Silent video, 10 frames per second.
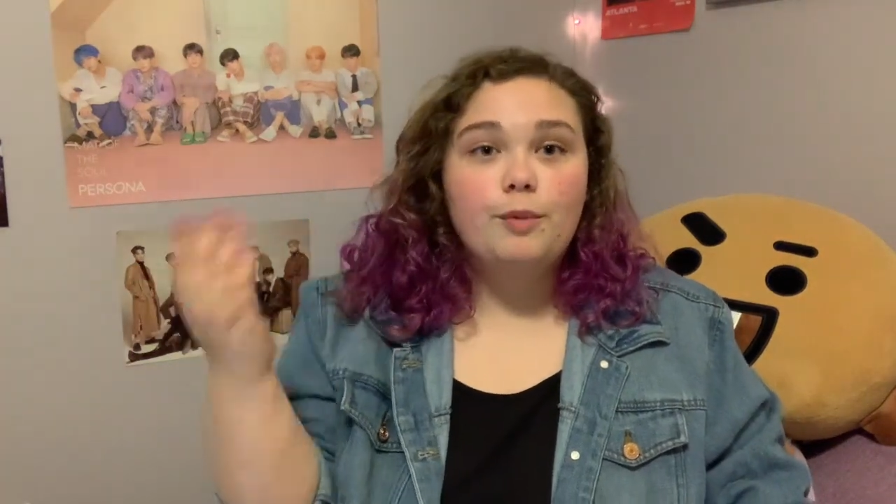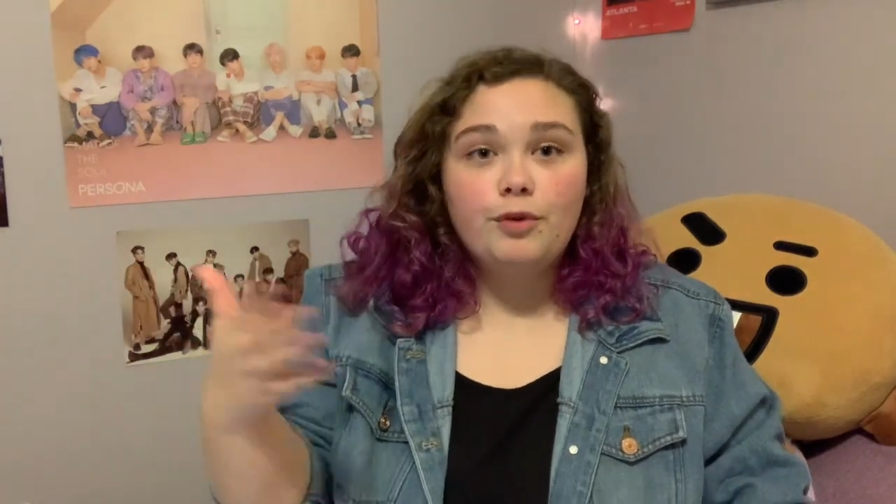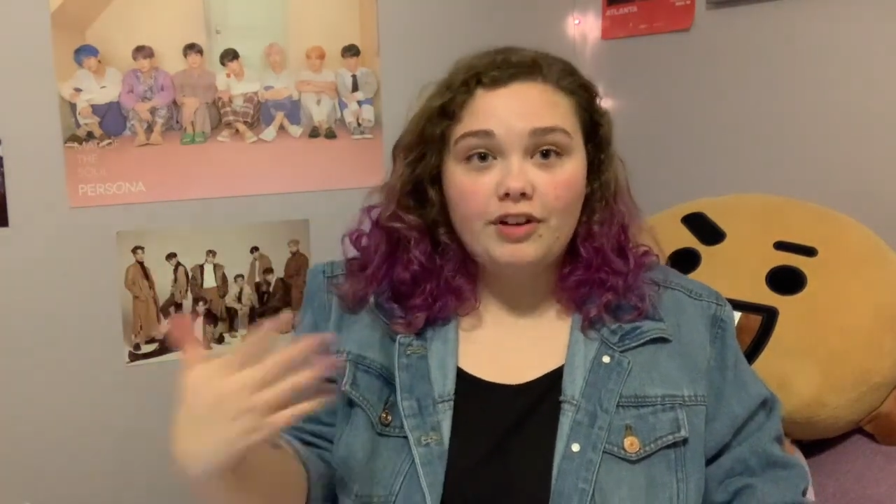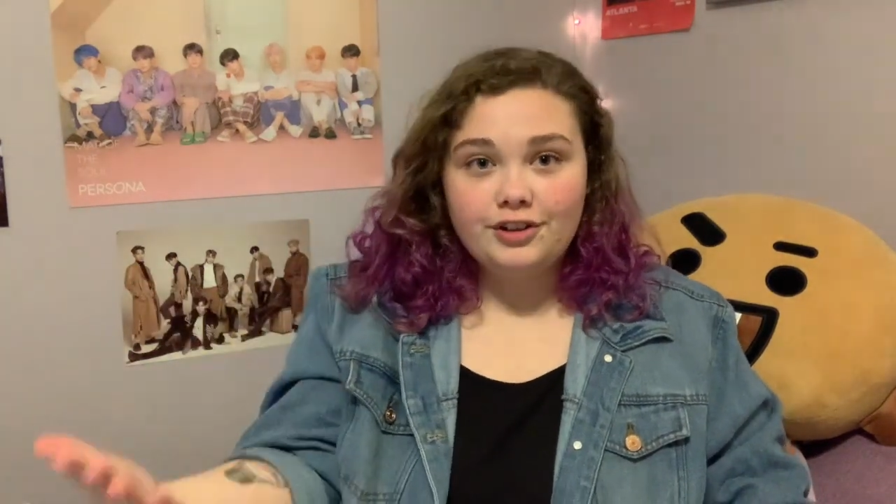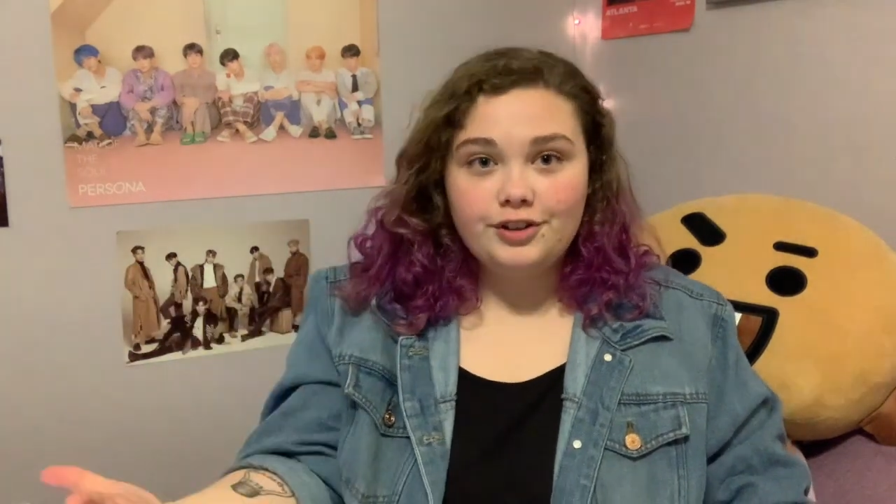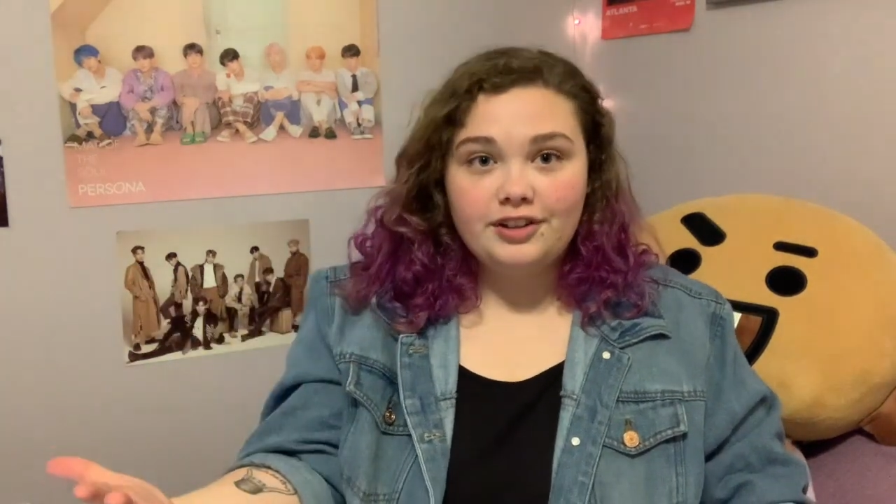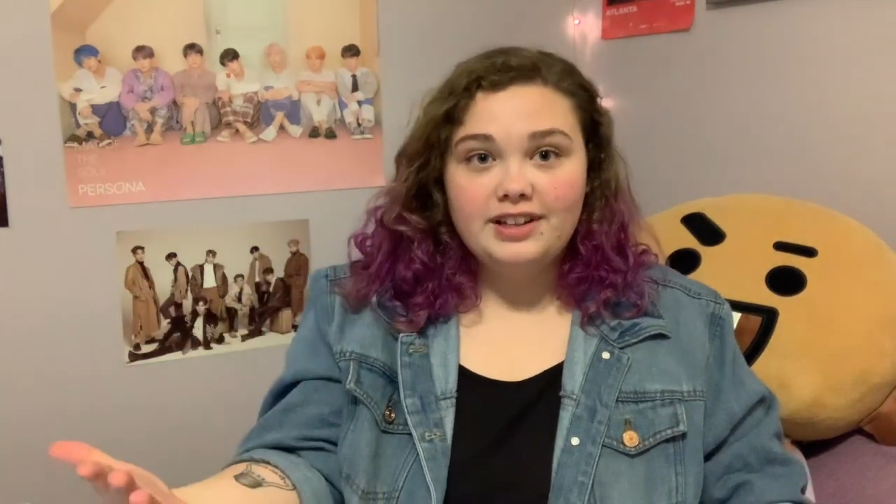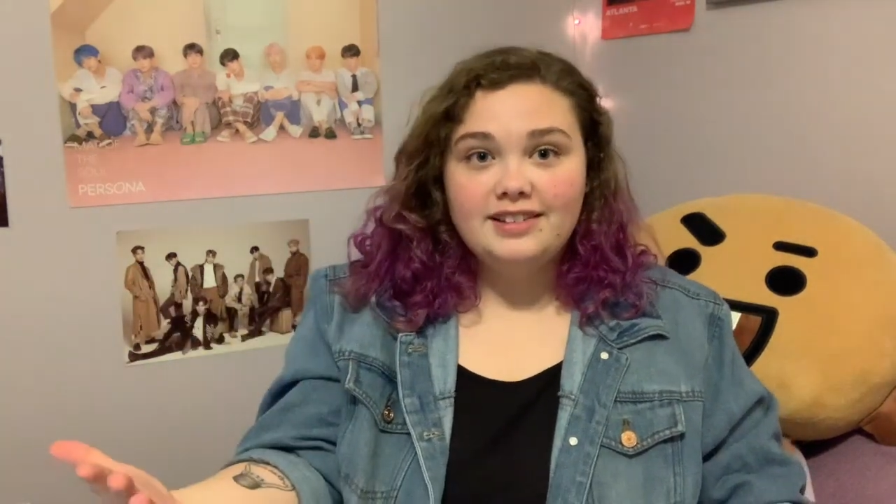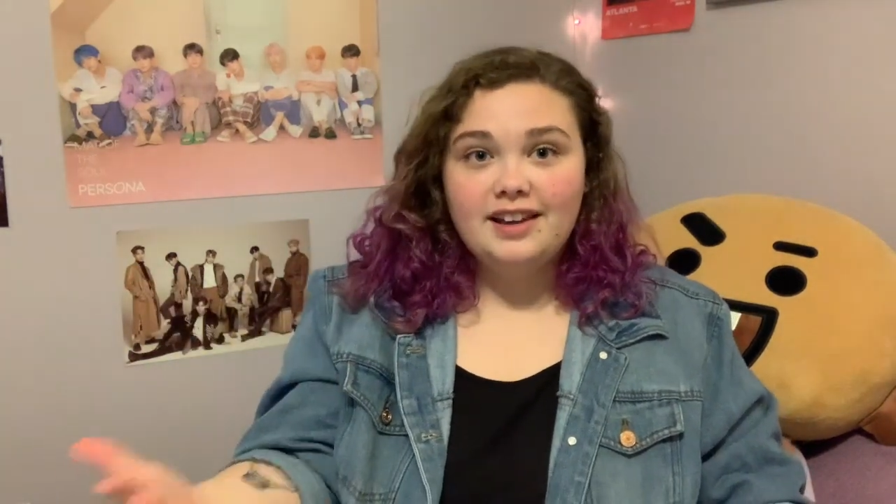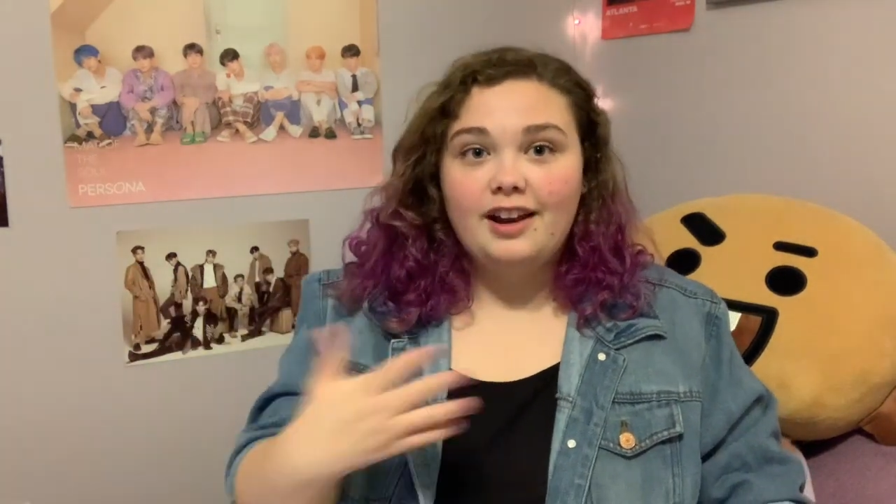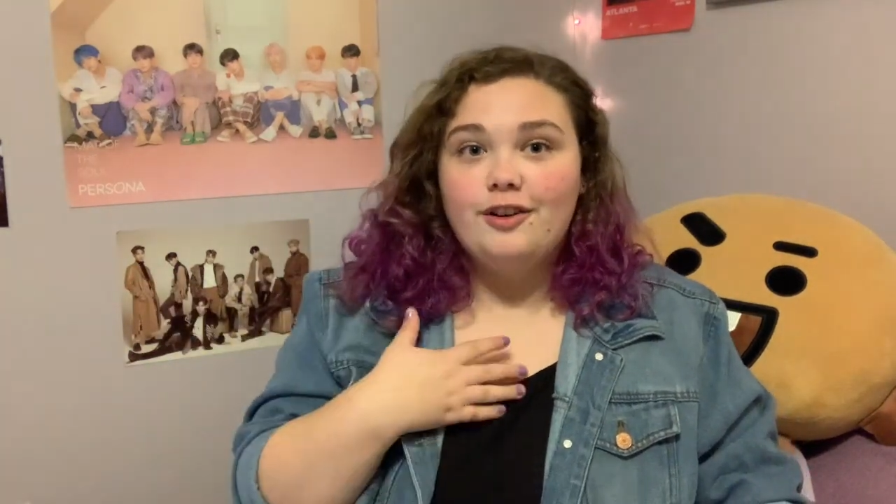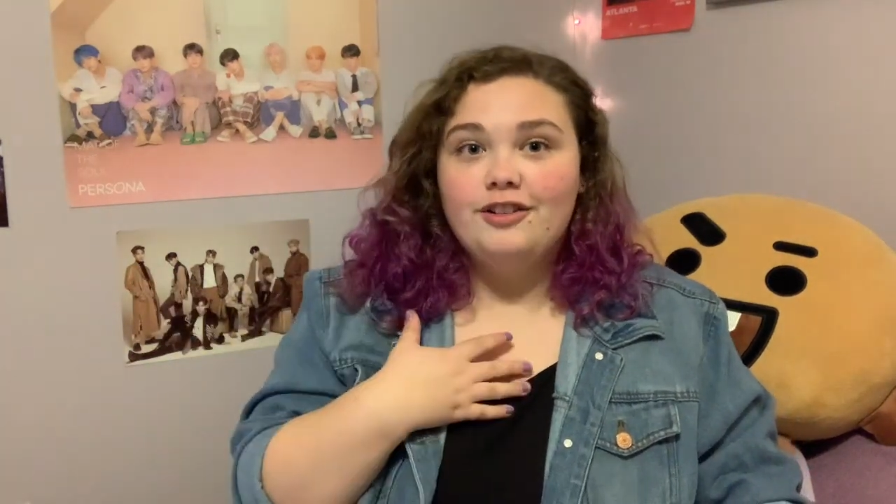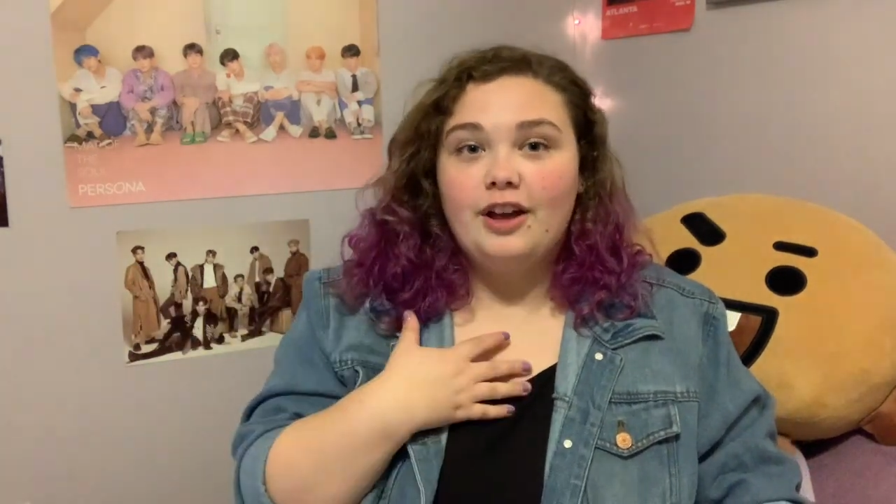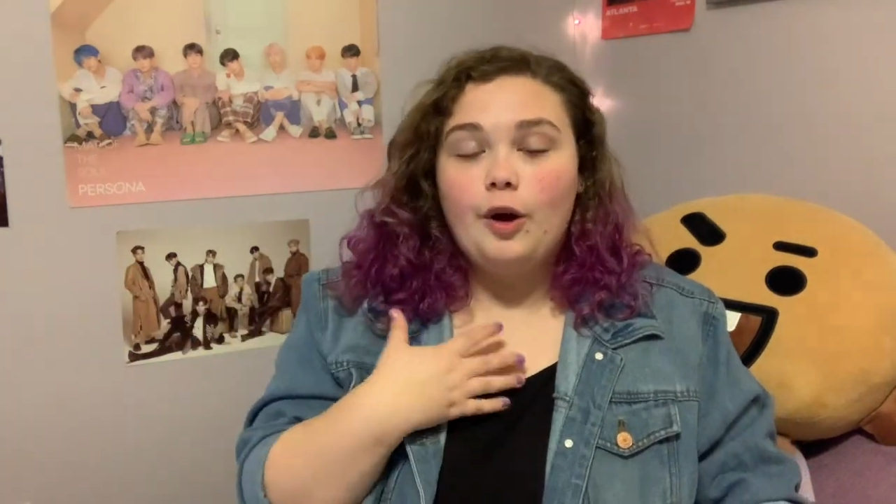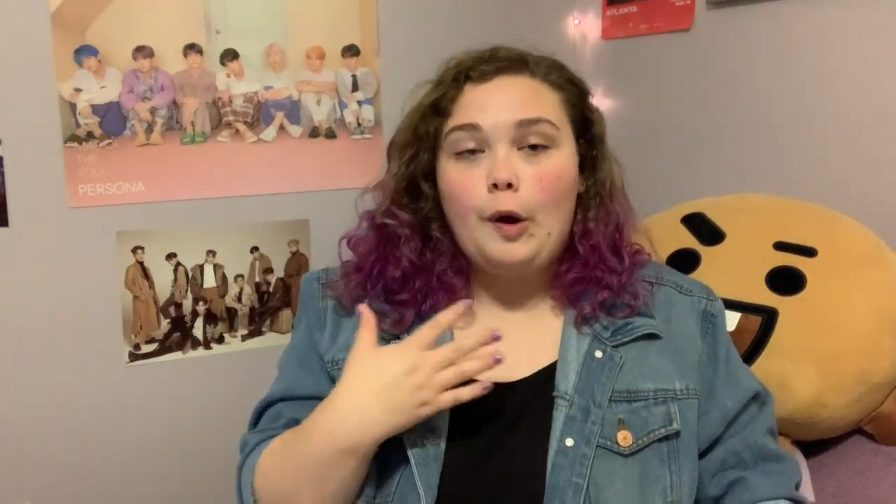a professional insight on
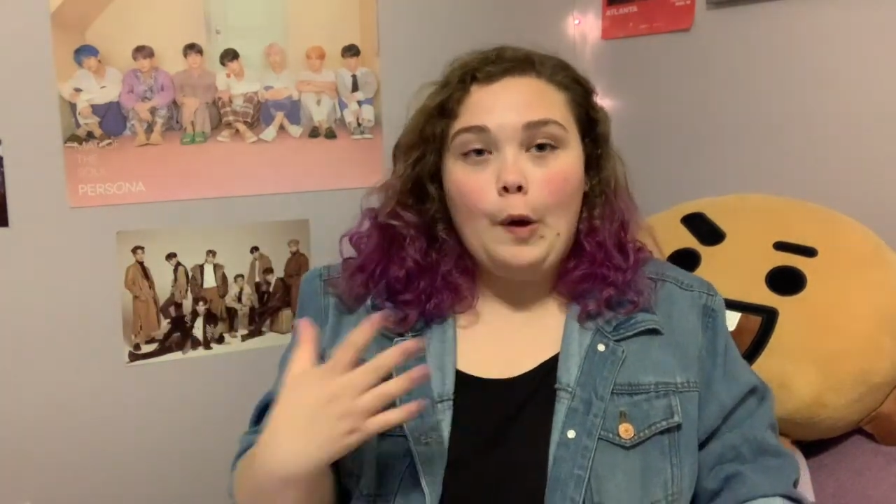like